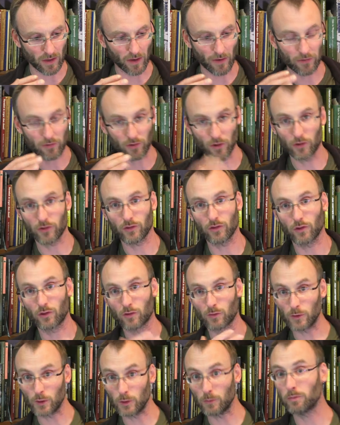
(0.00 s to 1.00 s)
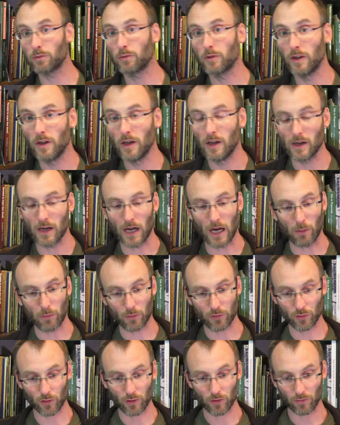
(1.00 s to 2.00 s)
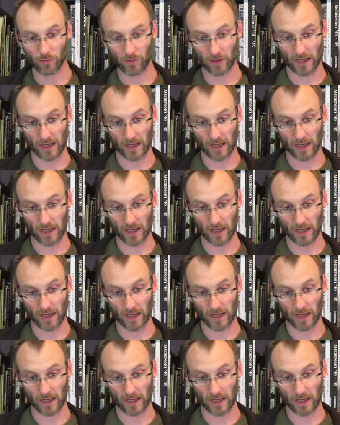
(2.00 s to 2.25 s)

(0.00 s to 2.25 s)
social group, I was sort of